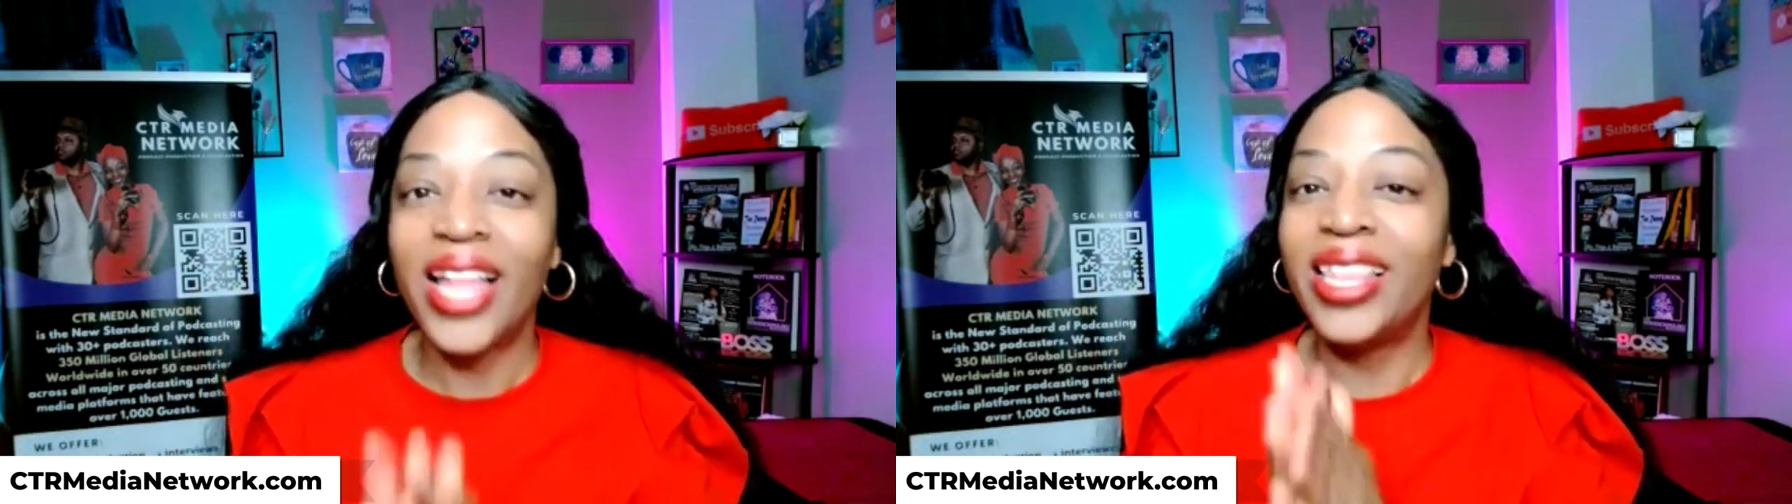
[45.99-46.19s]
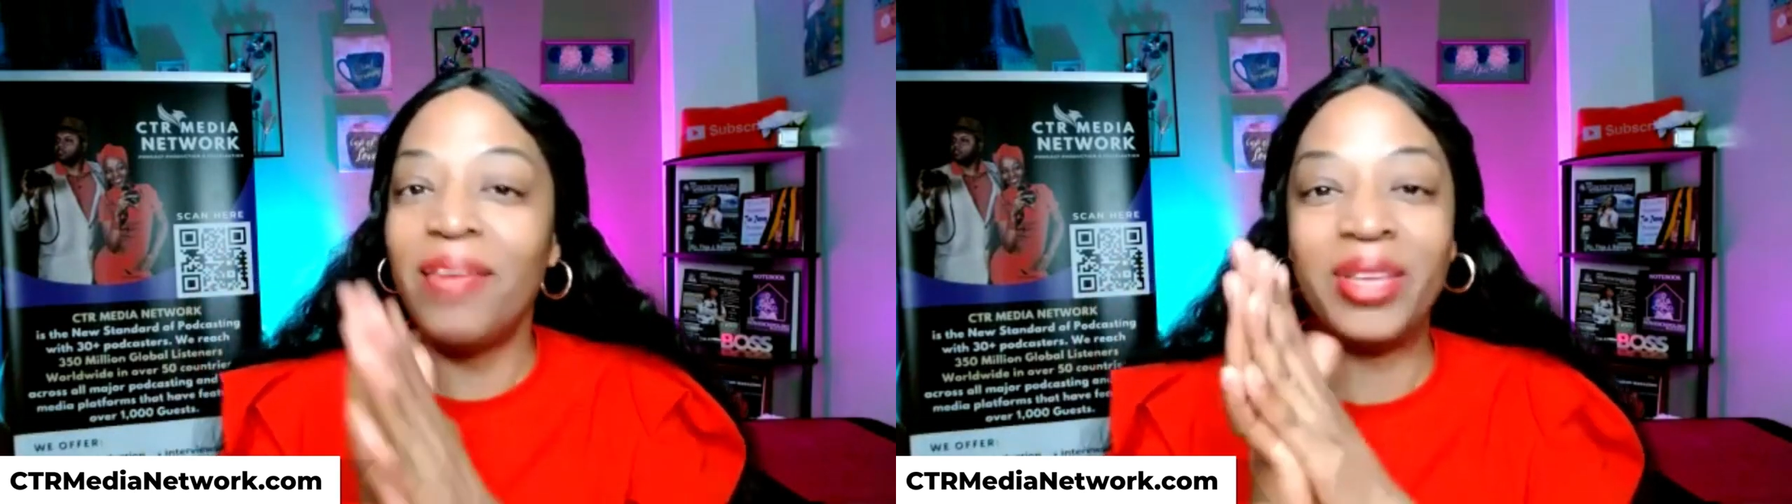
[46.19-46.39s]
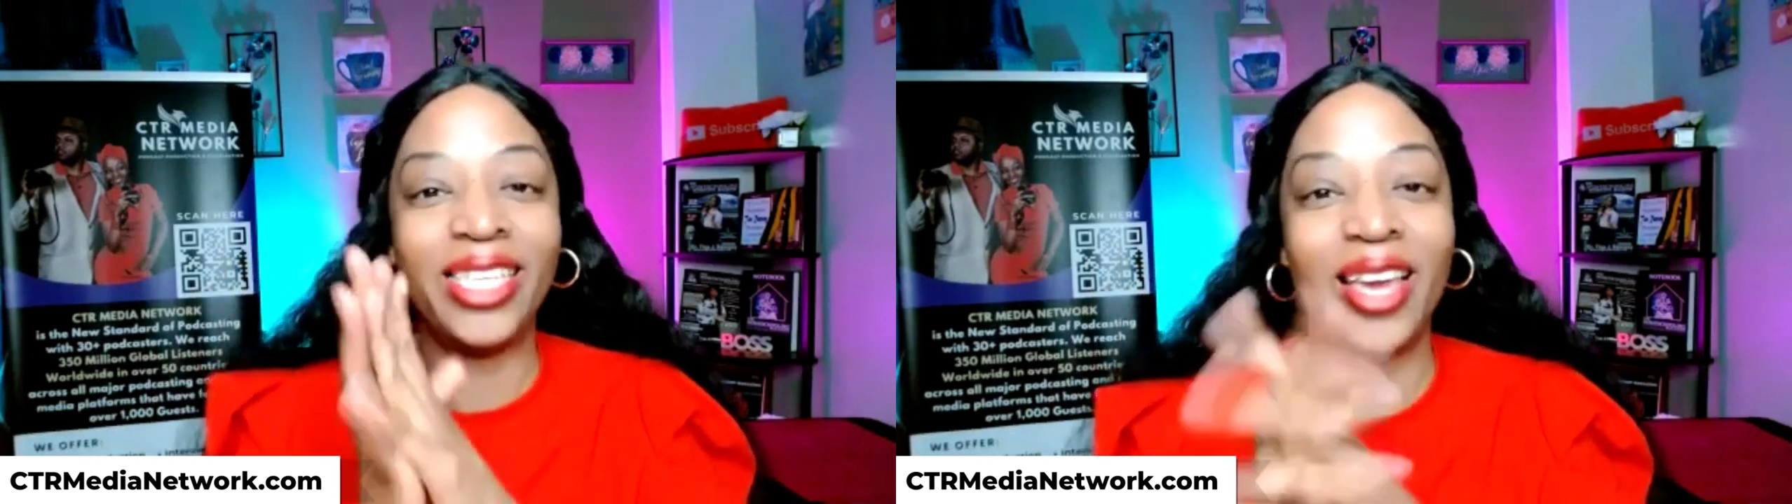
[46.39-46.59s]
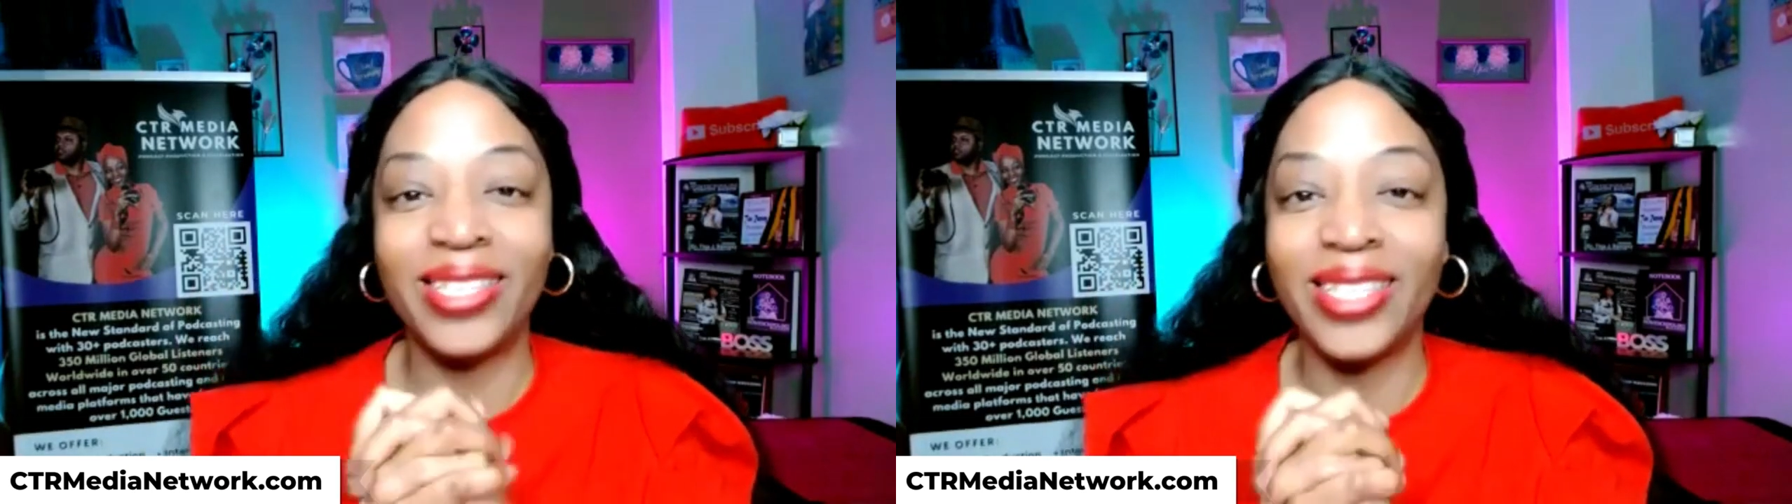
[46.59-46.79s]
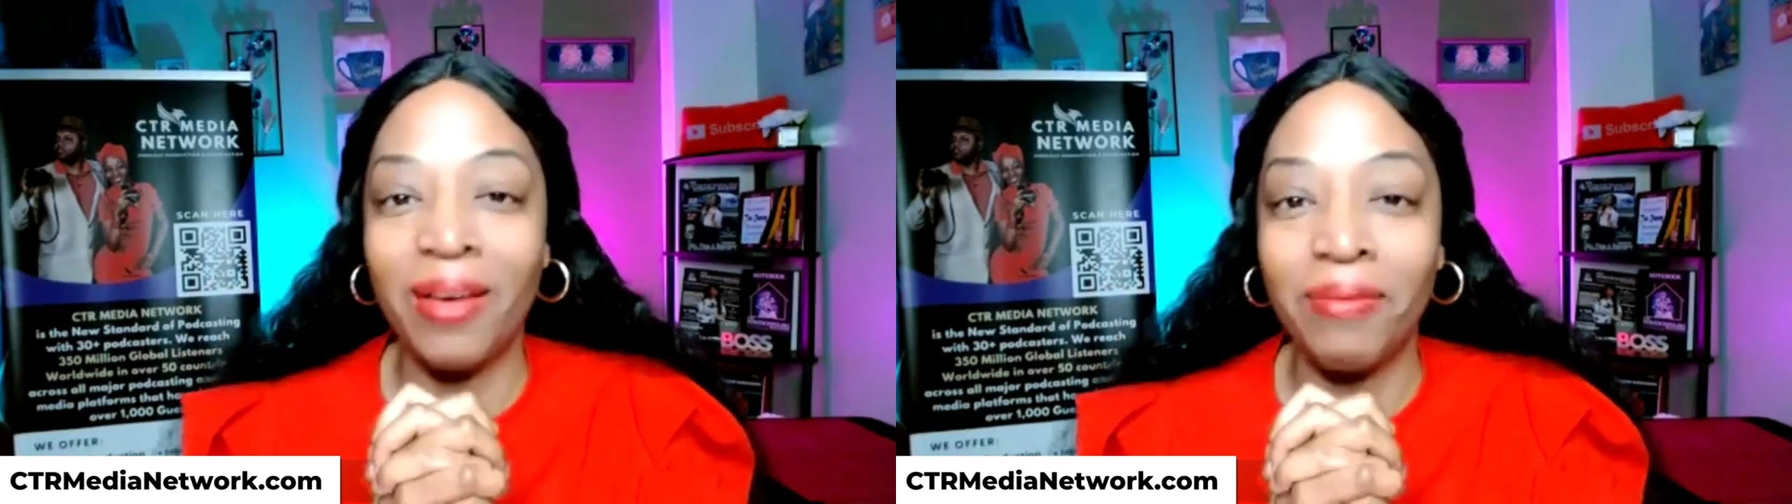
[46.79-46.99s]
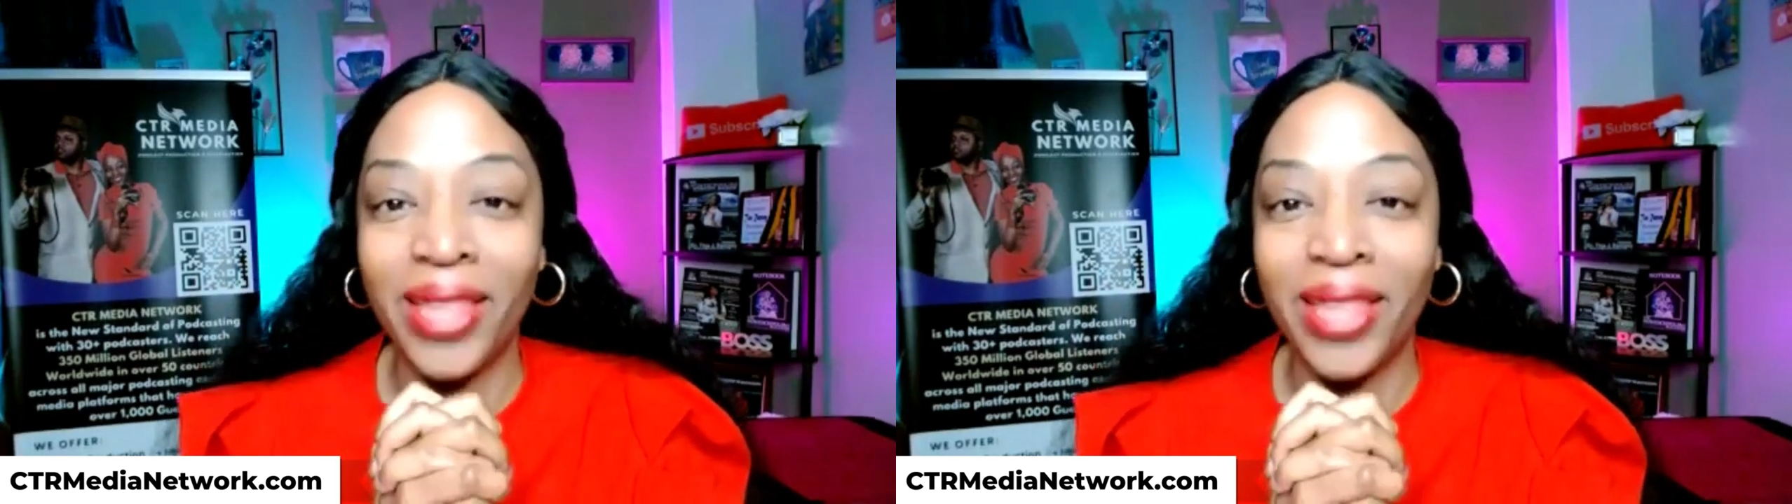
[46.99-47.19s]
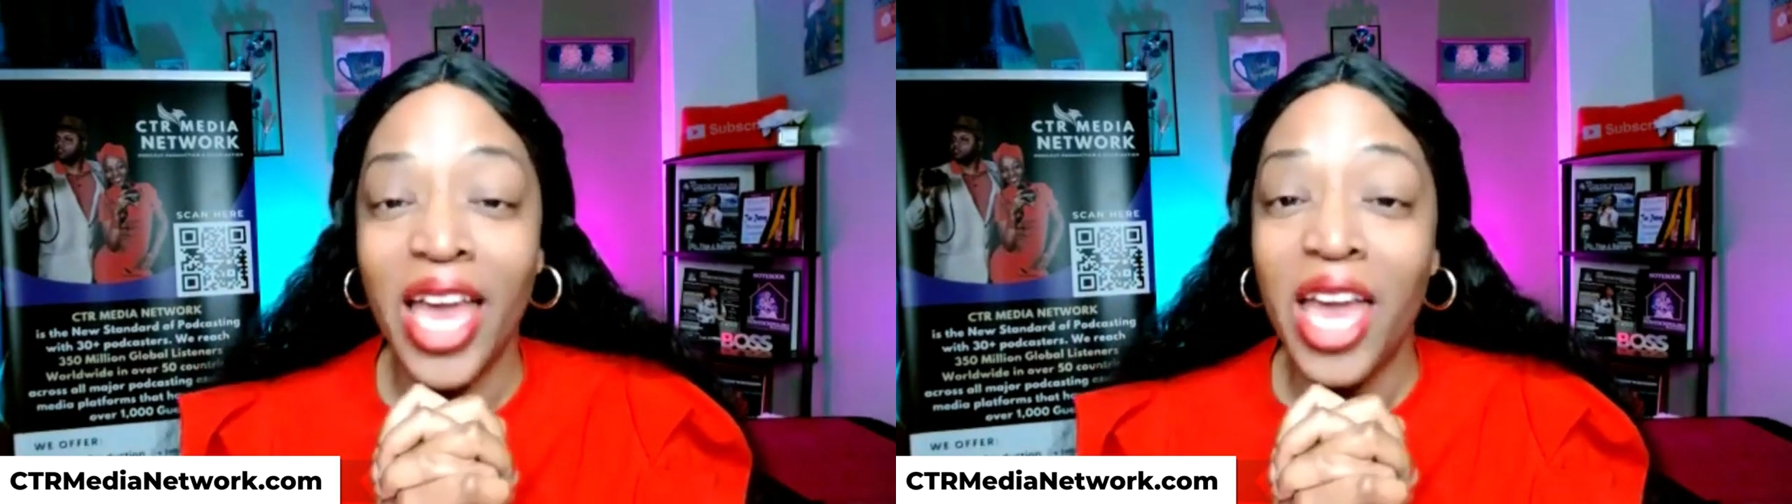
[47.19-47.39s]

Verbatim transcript: Let me tell you something.